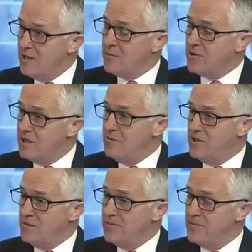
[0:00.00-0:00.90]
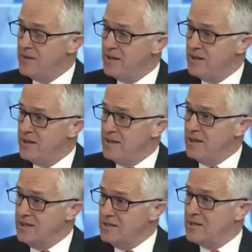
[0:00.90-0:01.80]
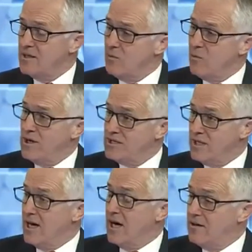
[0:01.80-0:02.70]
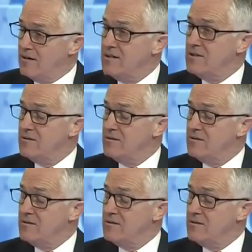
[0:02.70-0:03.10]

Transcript: The premium is now